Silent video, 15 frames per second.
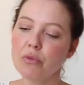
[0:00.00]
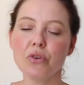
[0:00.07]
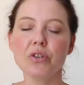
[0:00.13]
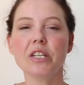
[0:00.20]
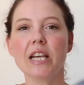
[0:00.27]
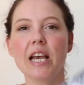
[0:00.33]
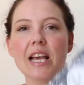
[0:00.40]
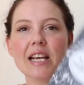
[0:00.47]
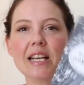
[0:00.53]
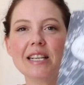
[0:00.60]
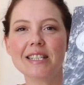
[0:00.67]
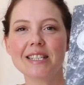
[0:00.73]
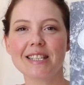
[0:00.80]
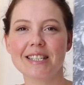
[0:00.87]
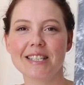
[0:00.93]

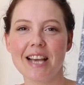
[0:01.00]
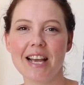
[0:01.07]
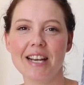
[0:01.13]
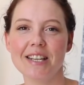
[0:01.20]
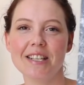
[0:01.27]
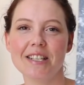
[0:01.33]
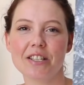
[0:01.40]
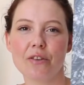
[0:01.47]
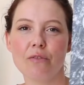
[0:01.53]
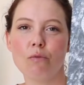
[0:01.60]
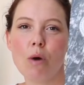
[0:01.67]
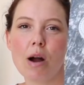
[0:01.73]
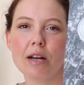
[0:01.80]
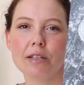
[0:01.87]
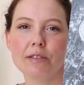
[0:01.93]
Bronte's The Tenant of
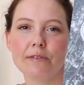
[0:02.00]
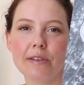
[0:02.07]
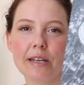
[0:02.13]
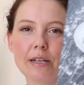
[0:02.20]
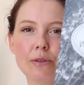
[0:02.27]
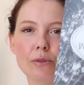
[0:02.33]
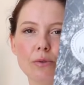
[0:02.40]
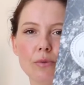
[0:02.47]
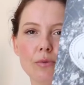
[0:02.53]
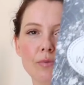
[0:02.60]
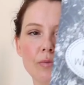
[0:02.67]
Wildfell.